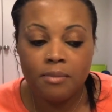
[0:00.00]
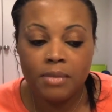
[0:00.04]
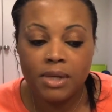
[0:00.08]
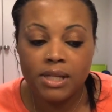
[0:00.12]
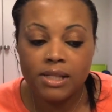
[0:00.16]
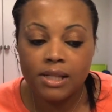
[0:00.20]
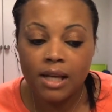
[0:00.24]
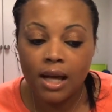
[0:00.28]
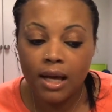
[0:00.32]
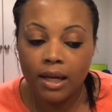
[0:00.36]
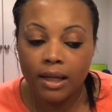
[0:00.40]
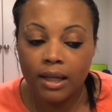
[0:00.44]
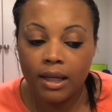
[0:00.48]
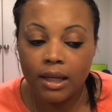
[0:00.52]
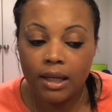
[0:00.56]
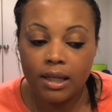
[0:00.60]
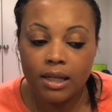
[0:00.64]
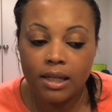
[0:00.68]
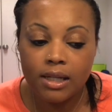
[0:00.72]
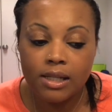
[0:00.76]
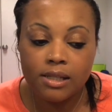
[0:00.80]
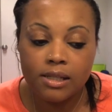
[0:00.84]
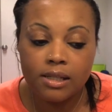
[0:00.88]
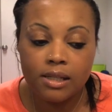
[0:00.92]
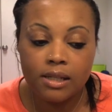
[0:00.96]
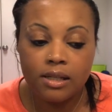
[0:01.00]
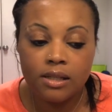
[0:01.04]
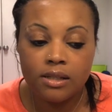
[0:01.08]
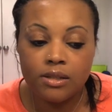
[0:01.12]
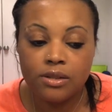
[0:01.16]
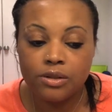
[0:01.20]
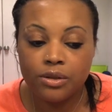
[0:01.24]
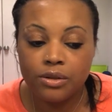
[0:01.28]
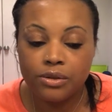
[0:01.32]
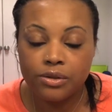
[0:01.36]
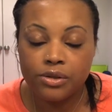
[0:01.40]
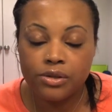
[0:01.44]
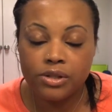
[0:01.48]
my second is
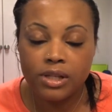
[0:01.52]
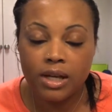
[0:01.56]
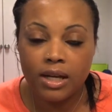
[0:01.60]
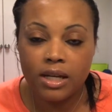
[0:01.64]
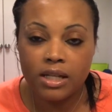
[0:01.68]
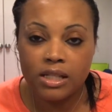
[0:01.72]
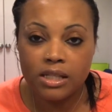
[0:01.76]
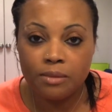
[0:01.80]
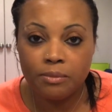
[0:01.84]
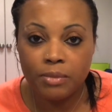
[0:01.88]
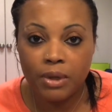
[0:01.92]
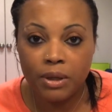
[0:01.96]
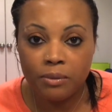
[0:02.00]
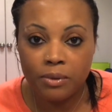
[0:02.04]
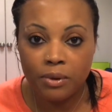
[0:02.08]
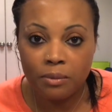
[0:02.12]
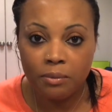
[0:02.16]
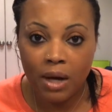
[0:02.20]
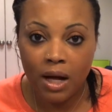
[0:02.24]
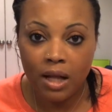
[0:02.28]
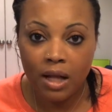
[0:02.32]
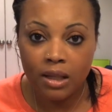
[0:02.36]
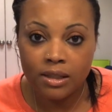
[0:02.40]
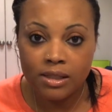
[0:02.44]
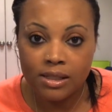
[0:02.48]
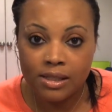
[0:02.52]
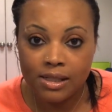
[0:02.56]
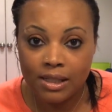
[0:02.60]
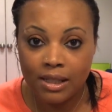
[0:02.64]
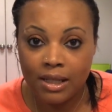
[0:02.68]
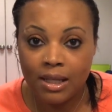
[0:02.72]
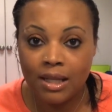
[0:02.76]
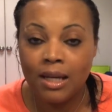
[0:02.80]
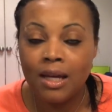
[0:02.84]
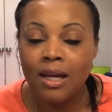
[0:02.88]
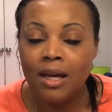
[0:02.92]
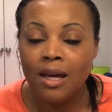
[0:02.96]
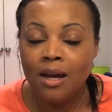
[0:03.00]
in social science and public
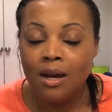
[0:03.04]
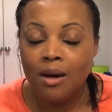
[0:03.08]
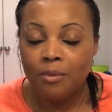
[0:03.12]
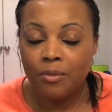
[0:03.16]
policy,